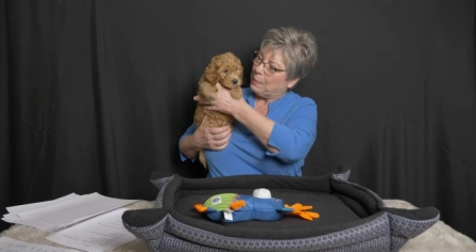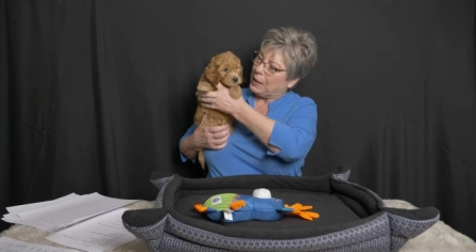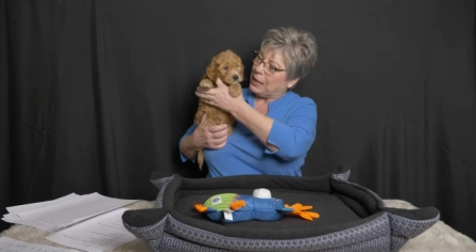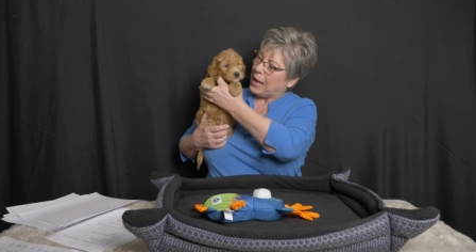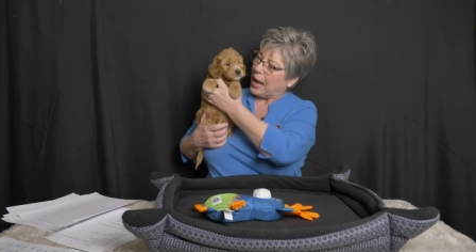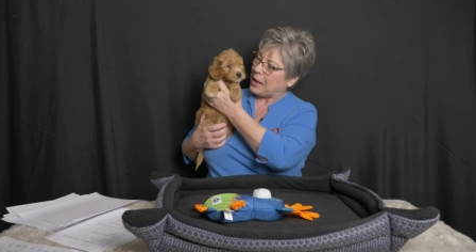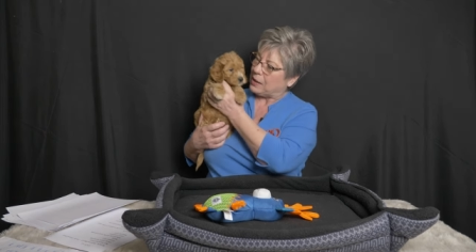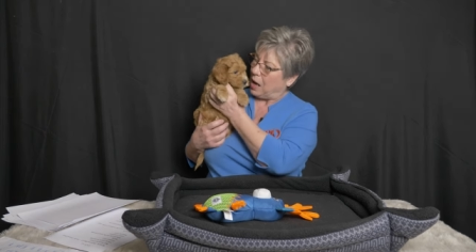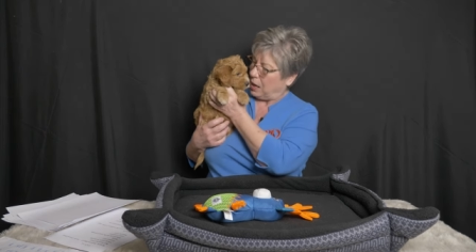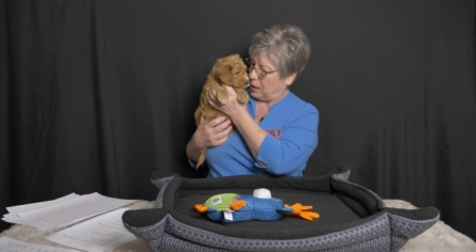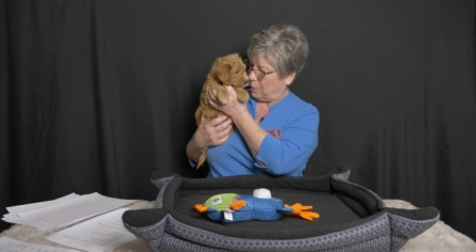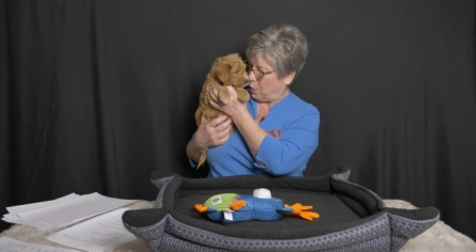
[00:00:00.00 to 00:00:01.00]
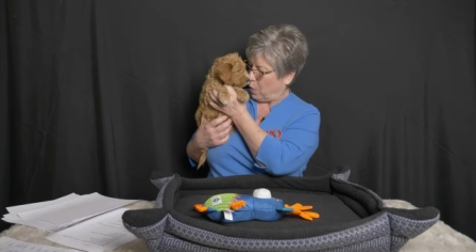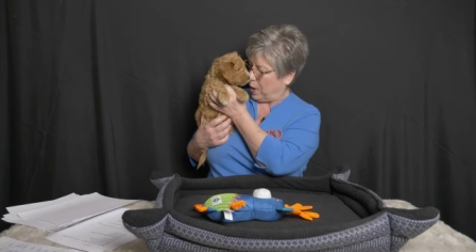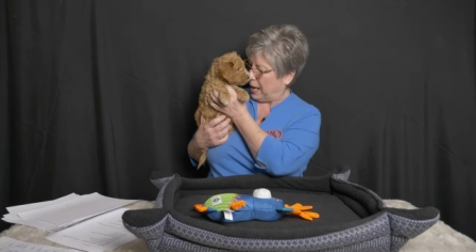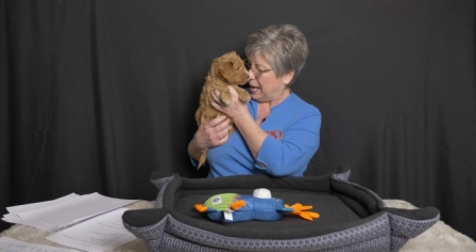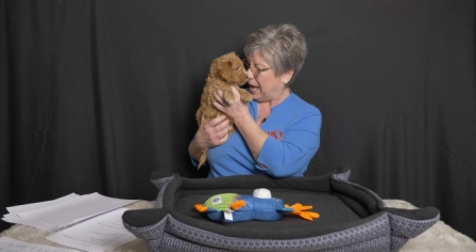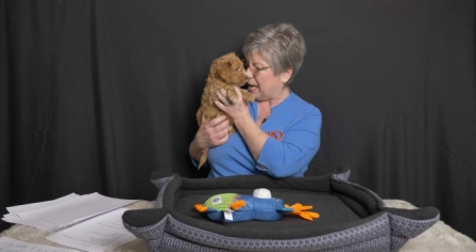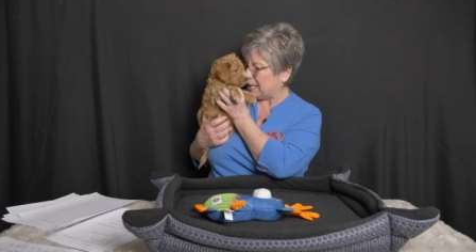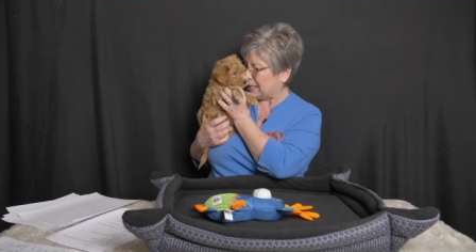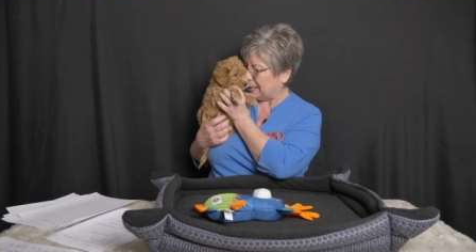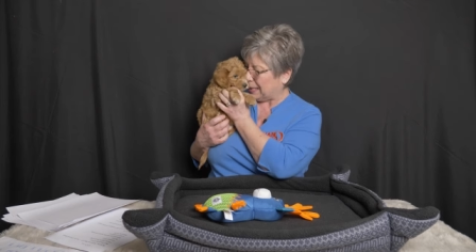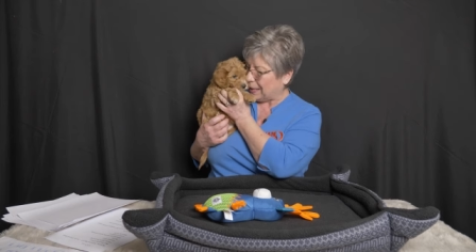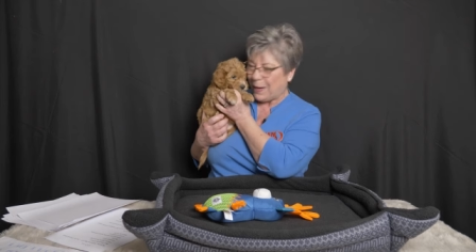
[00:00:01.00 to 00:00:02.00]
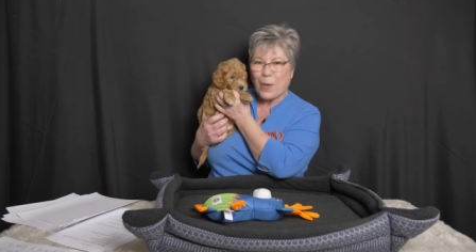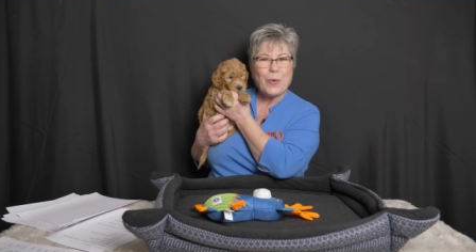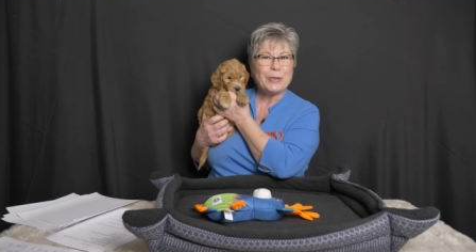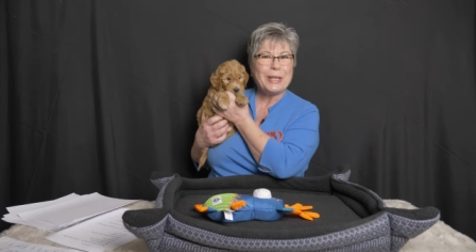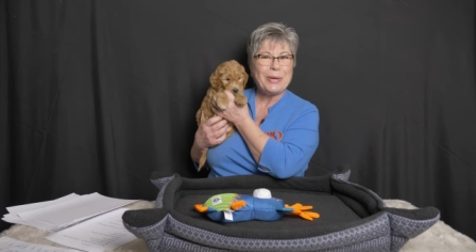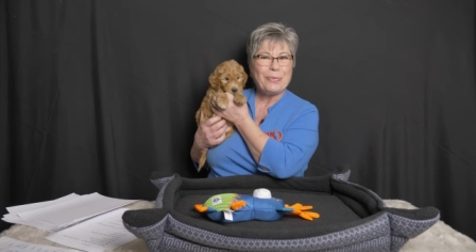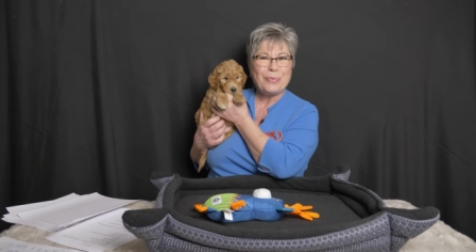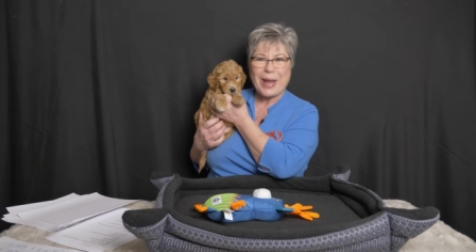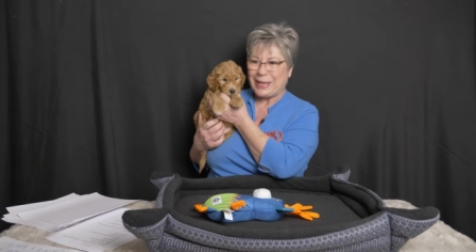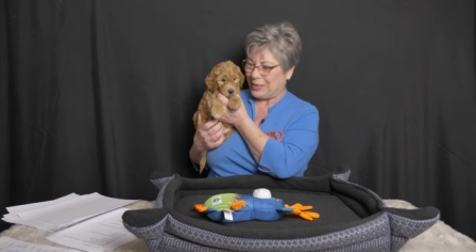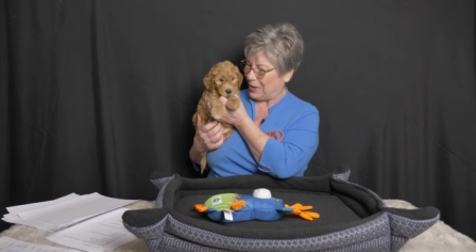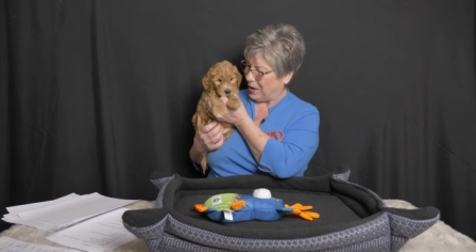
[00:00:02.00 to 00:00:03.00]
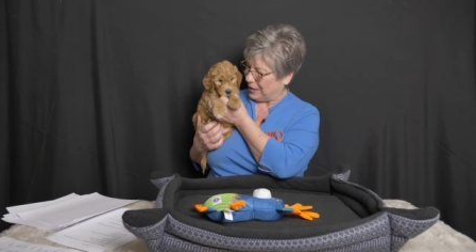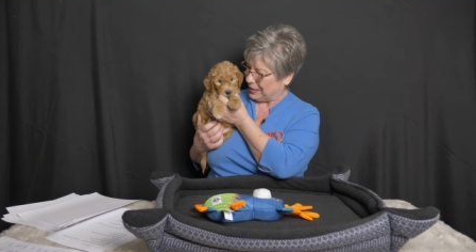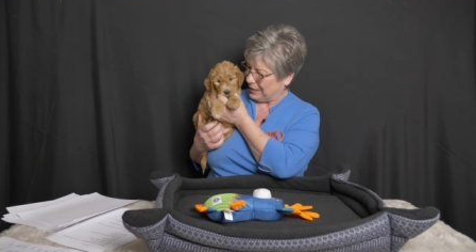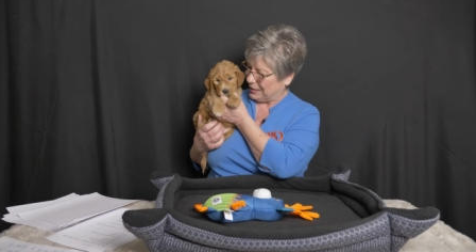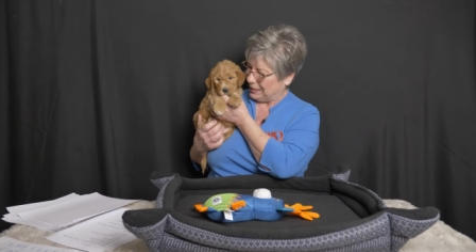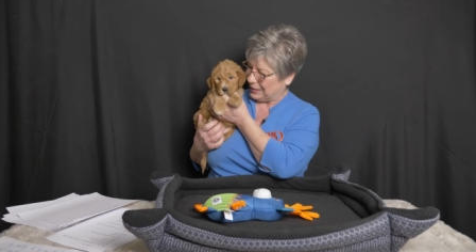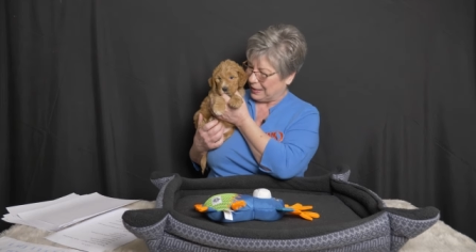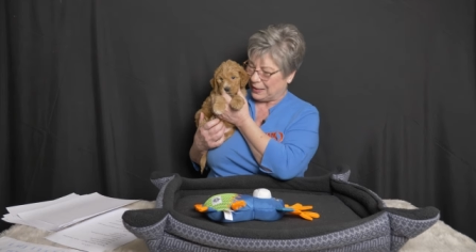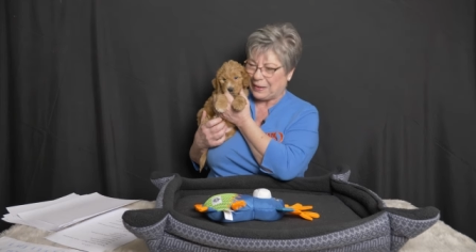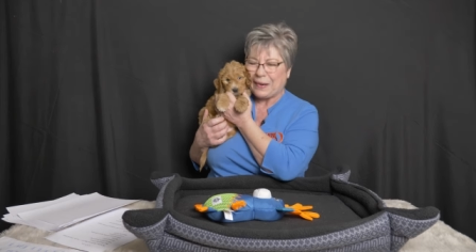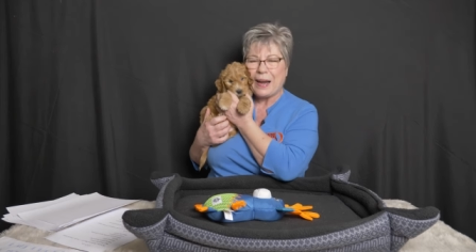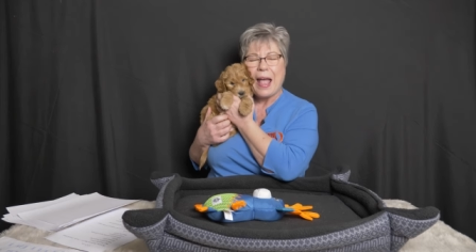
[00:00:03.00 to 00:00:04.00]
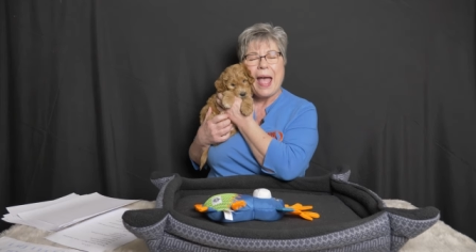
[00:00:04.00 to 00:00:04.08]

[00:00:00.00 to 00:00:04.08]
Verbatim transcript: Black collar boy is the only red dog in the litter.